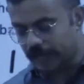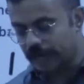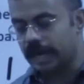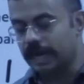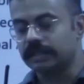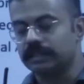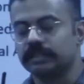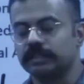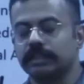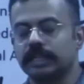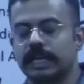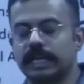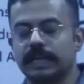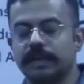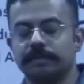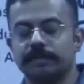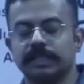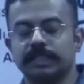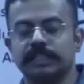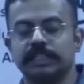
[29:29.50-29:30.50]

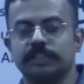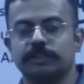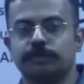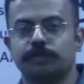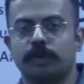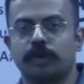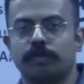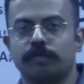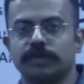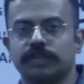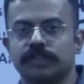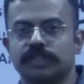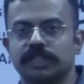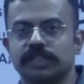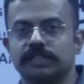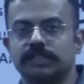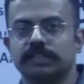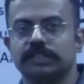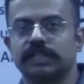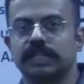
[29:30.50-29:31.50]
enable these
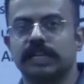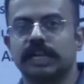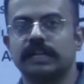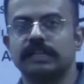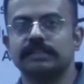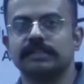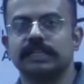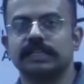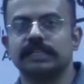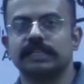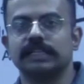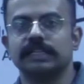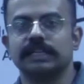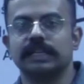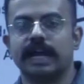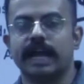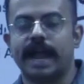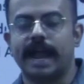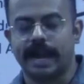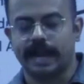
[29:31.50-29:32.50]
provisions, there are certain
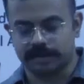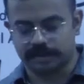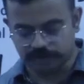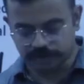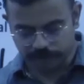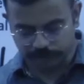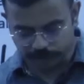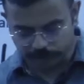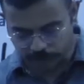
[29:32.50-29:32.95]
acts